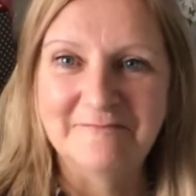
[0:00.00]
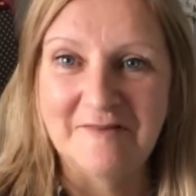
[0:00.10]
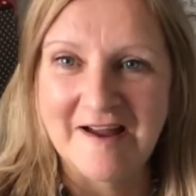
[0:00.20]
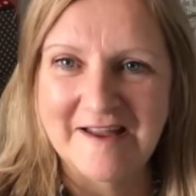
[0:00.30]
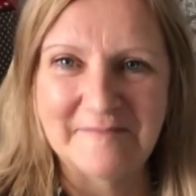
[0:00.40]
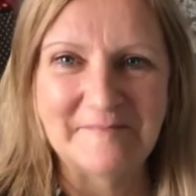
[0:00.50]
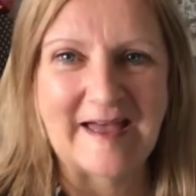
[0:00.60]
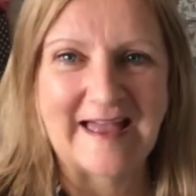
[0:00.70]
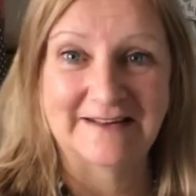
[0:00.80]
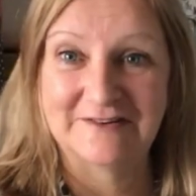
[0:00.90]
Right, I'm
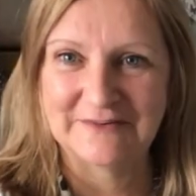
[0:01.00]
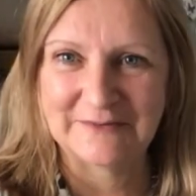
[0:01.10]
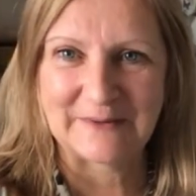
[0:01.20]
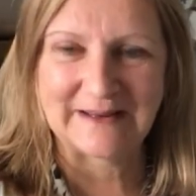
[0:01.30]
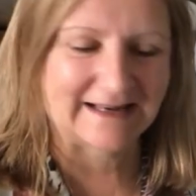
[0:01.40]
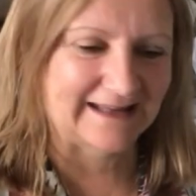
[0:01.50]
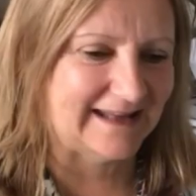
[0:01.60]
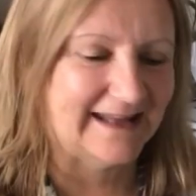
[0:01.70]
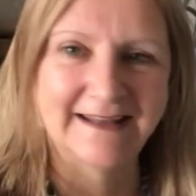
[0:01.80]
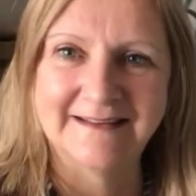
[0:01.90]
back just
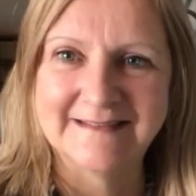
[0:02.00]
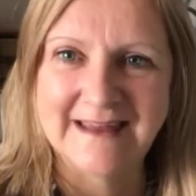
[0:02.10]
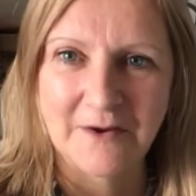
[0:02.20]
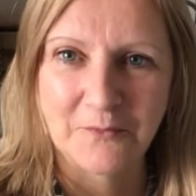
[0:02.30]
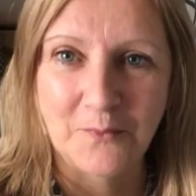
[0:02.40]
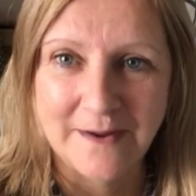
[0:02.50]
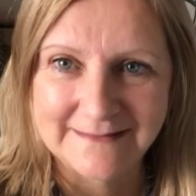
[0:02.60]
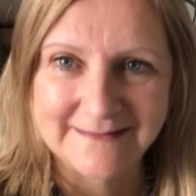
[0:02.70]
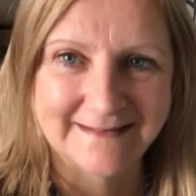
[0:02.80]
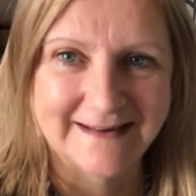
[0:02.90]
quickly. It is now
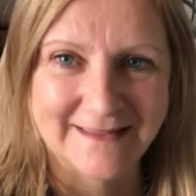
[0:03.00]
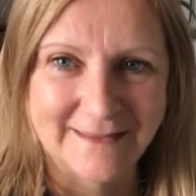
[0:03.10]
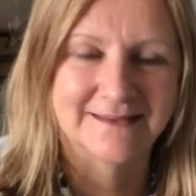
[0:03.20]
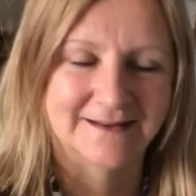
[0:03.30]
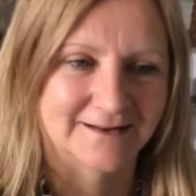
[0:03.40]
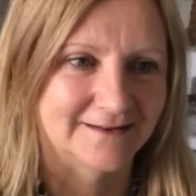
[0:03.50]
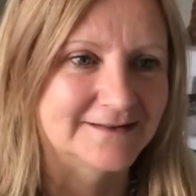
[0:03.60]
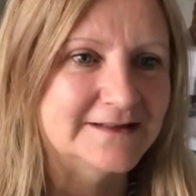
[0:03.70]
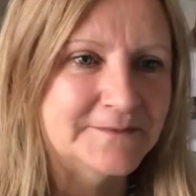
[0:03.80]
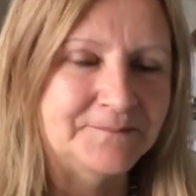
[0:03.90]
Wednesday the
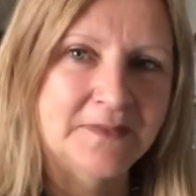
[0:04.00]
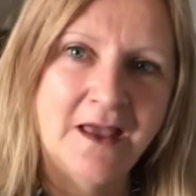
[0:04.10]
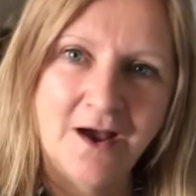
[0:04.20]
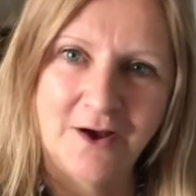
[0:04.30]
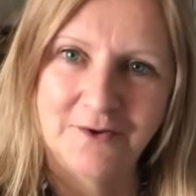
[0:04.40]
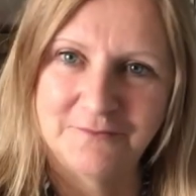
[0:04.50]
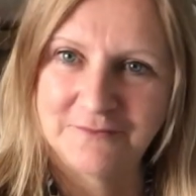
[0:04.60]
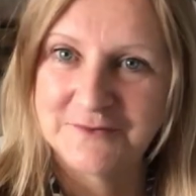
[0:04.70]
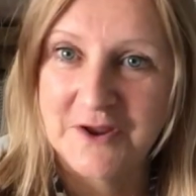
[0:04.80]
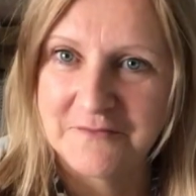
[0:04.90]
3rd
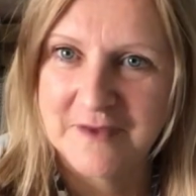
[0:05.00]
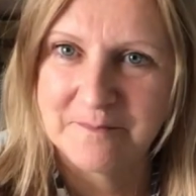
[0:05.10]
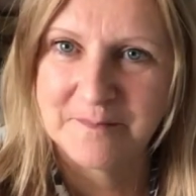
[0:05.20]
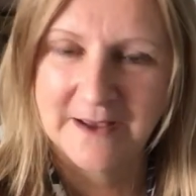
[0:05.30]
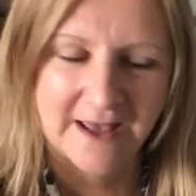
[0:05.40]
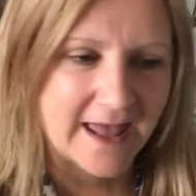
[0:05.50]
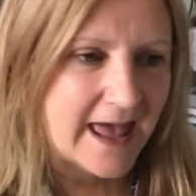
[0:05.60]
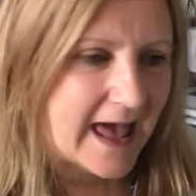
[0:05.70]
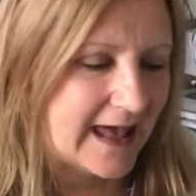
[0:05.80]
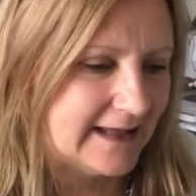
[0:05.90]
of November,
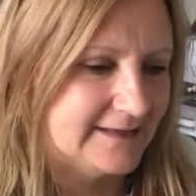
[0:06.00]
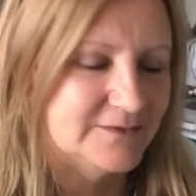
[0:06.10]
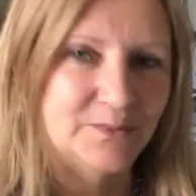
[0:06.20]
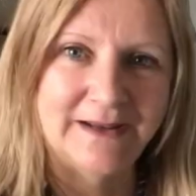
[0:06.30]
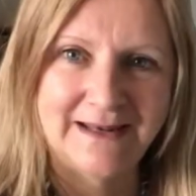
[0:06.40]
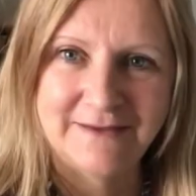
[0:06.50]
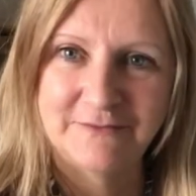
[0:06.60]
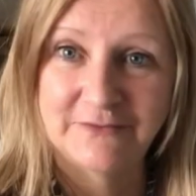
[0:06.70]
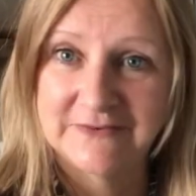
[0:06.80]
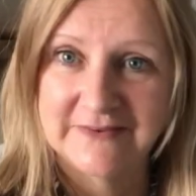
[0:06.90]
and we're
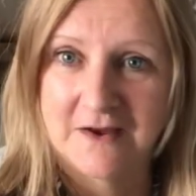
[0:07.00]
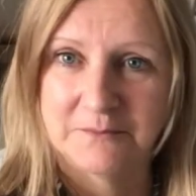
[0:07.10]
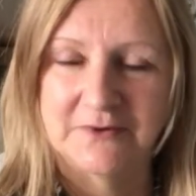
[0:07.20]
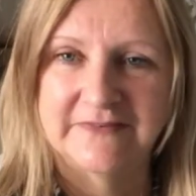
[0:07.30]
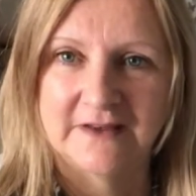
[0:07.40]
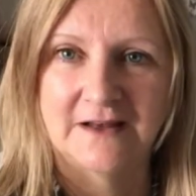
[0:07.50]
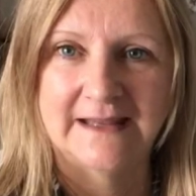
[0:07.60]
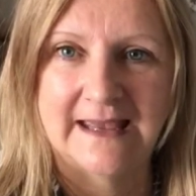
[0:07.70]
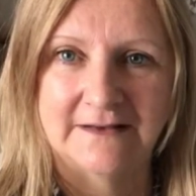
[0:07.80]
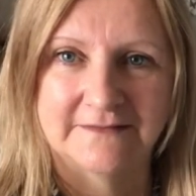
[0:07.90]
leaving for Cyprus
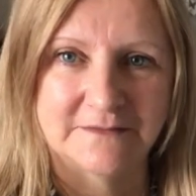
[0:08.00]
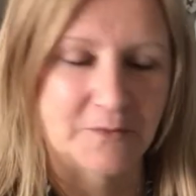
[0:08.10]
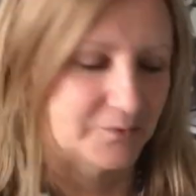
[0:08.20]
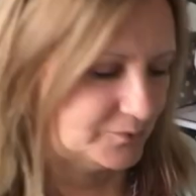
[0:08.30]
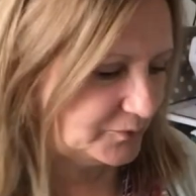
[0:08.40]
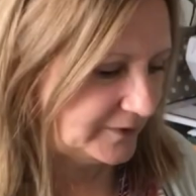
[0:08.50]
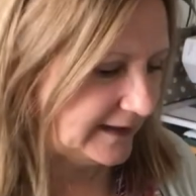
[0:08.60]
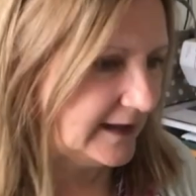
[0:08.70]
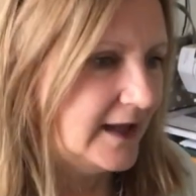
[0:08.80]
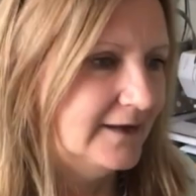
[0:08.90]
early hours tomorrow
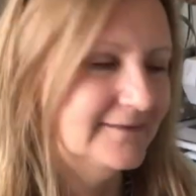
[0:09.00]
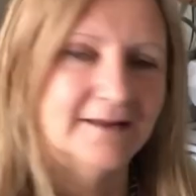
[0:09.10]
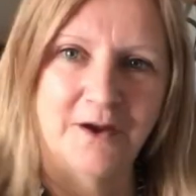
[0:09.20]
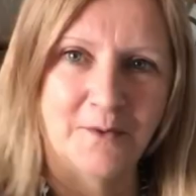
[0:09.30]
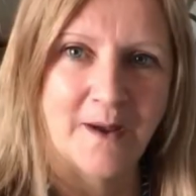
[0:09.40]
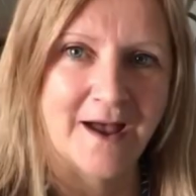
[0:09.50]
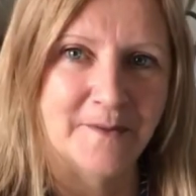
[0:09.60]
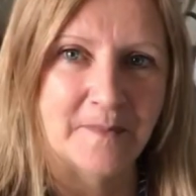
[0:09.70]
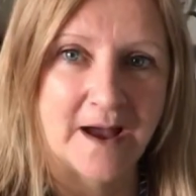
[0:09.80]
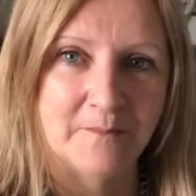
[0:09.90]
morning. So
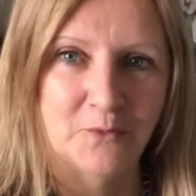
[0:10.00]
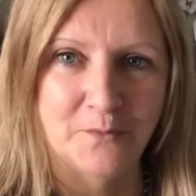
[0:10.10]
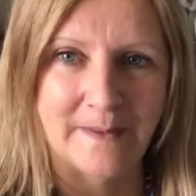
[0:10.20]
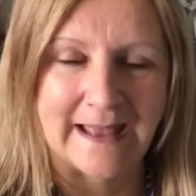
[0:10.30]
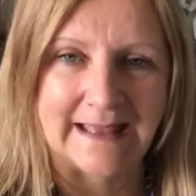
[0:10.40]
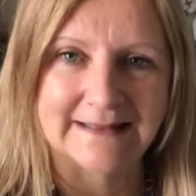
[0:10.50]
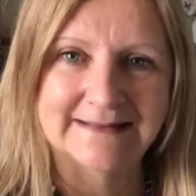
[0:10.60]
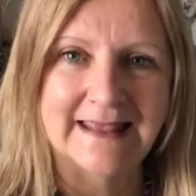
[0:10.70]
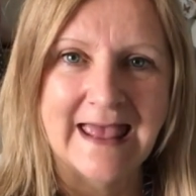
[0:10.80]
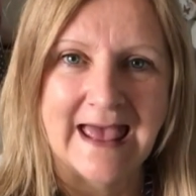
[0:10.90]
I'm all
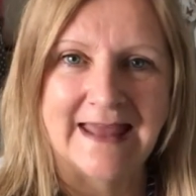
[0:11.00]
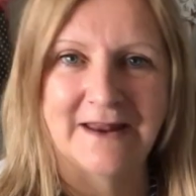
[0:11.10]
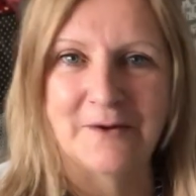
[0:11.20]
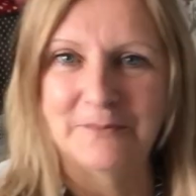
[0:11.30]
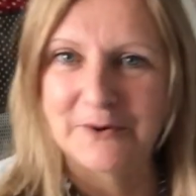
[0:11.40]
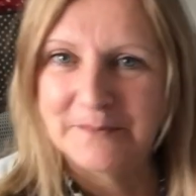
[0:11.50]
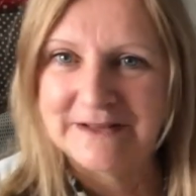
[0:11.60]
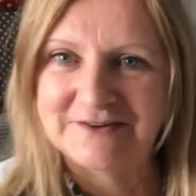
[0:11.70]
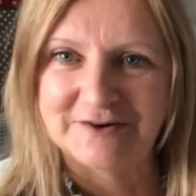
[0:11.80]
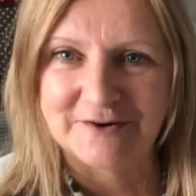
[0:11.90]
packed, and I'll put a
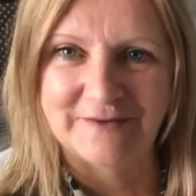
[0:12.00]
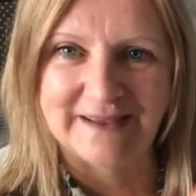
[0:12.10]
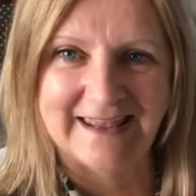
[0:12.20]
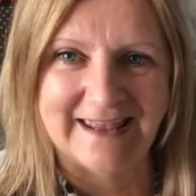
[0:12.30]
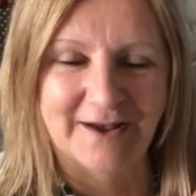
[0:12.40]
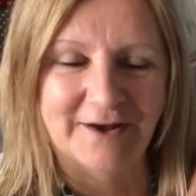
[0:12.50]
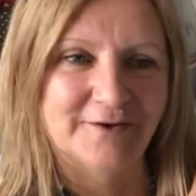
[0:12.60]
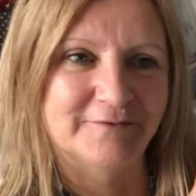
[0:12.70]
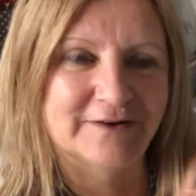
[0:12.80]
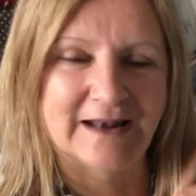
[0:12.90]
picture of here
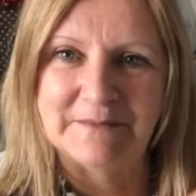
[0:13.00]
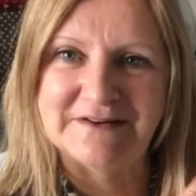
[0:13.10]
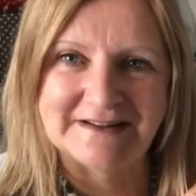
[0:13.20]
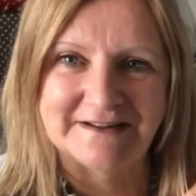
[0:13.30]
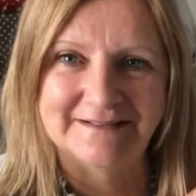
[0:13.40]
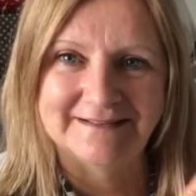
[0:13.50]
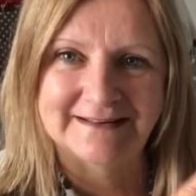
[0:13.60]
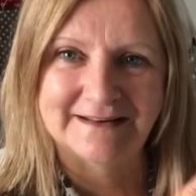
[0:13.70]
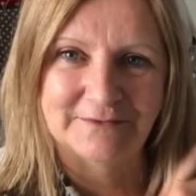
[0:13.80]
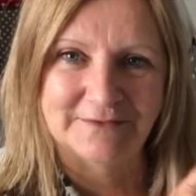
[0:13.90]
of Clementine
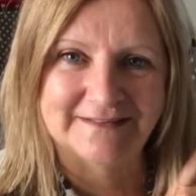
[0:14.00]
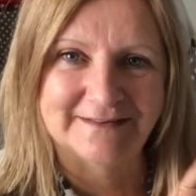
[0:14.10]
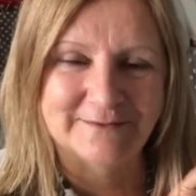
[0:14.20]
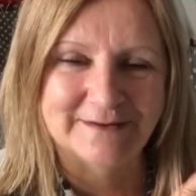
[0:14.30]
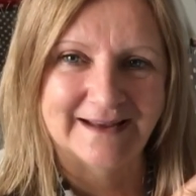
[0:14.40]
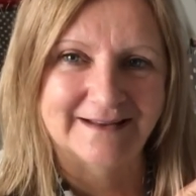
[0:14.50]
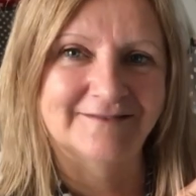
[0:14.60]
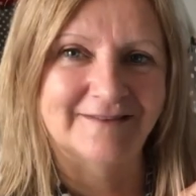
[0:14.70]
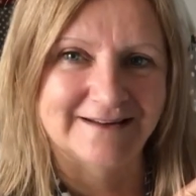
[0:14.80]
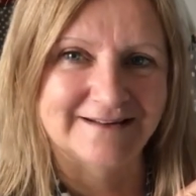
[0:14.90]
sitting on the
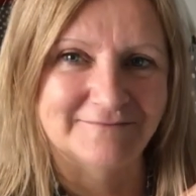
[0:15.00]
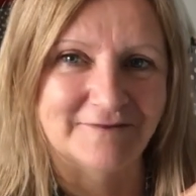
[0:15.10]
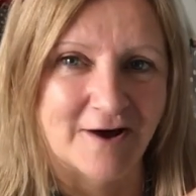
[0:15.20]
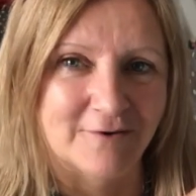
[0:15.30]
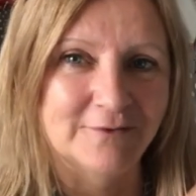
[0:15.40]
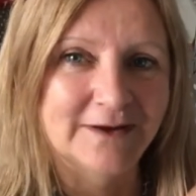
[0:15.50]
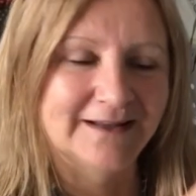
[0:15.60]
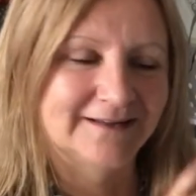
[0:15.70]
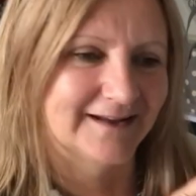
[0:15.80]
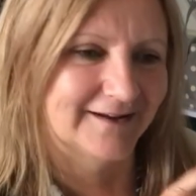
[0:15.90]
suitcase ready to roll
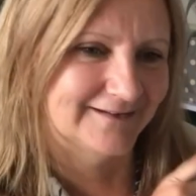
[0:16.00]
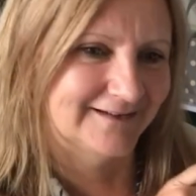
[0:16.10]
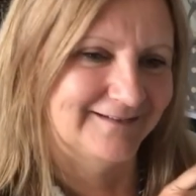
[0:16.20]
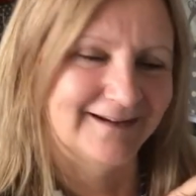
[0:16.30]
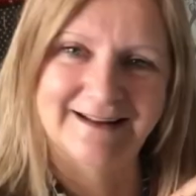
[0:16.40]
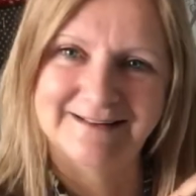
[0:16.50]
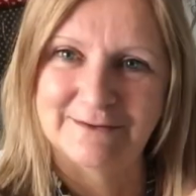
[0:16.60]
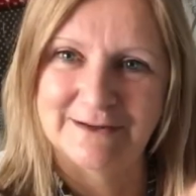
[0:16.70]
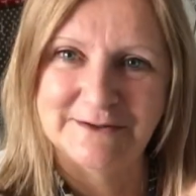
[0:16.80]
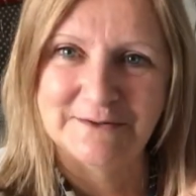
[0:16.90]
to go
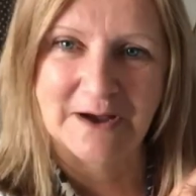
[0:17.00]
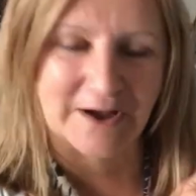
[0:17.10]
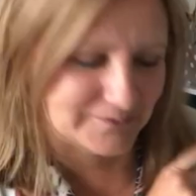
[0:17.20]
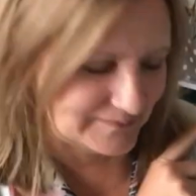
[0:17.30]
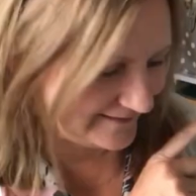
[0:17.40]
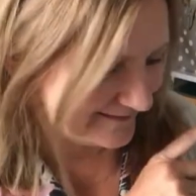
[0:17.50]
to a new home in